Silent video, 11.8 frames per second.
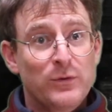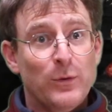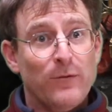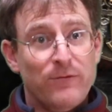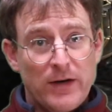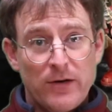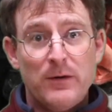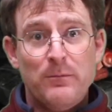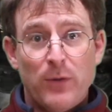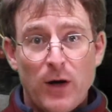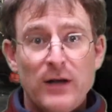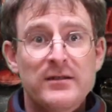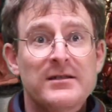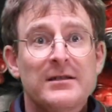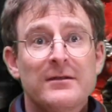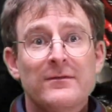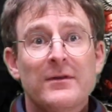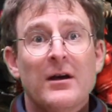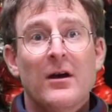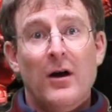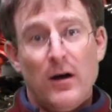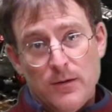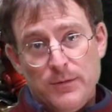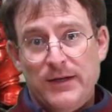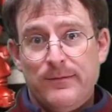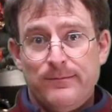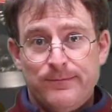to a very positive hobby.